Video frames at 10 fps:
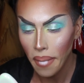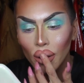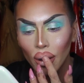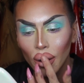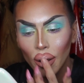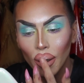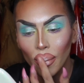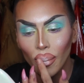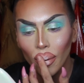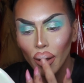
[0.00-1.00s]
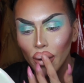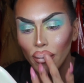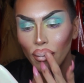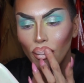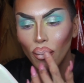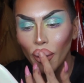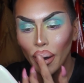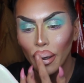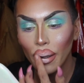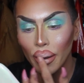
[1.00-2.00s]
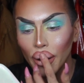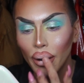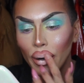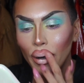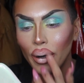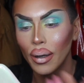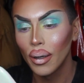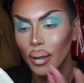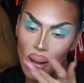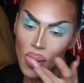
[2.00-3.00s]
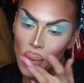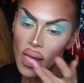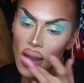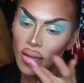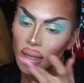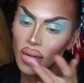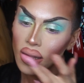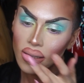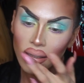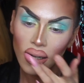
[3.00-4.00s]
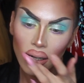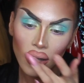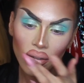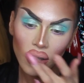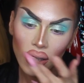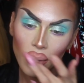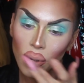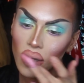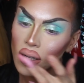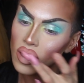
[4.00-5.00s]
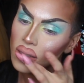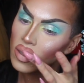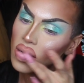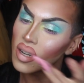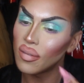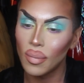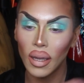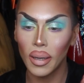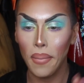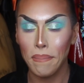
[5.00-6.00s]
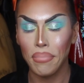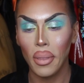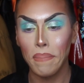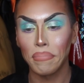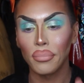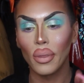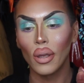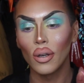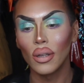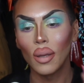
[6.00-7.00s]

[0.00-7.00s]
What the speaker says: Try to like blend some white in there. By highlighting the center of your lip, you can also kind of make your